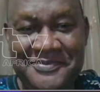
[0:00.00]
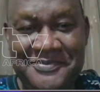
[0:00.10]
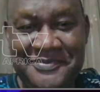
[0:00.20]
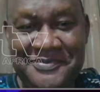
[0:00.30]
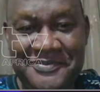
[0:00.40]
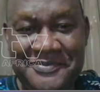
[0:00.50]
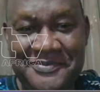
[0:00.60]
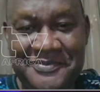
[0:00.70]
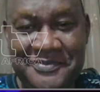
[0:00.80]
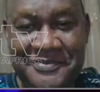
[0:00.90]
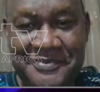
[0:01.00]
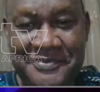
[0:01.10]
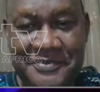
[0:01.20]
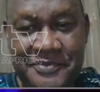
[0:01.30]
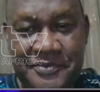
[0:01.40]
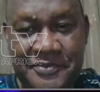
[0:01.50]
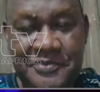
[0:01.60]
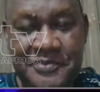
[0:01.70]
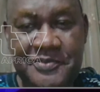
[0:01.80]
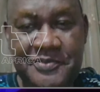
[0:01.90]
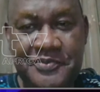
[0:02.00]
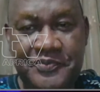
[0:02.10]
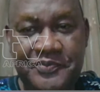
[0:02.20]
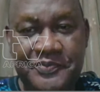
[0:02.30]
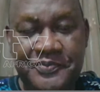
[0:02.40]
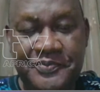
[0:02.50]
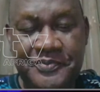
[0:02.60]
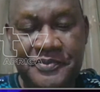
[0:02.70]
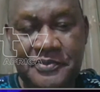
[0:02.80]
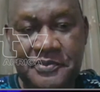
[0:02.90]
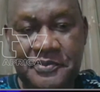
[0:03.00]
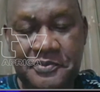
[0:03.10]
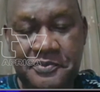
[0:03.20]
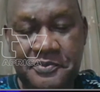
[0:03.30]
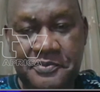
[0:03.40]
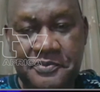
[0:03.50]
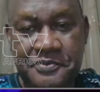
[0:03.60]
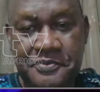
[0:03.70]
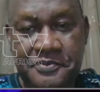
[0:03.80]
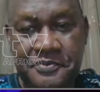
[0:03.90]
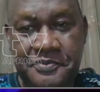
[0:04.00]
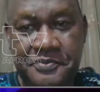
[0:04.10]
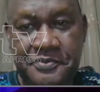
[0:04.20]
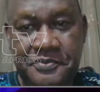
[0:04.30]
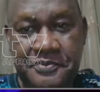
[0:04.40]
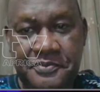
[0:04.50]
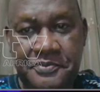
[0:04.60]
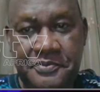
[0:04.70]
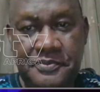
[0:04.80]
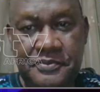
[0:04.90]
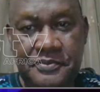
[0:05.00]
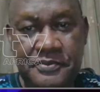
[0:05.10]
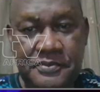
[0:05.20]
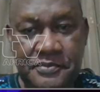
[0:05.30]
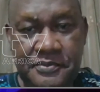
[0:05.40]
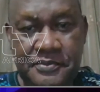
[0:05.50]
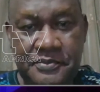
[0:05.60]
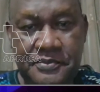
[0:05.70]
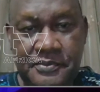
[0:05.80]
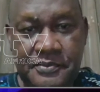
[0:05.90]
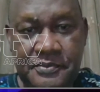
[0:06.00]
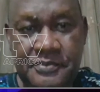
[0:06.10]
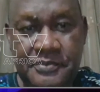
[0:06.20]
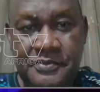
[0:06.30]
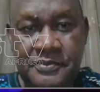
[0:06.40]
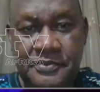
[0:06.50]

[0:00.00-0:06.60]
[no speech]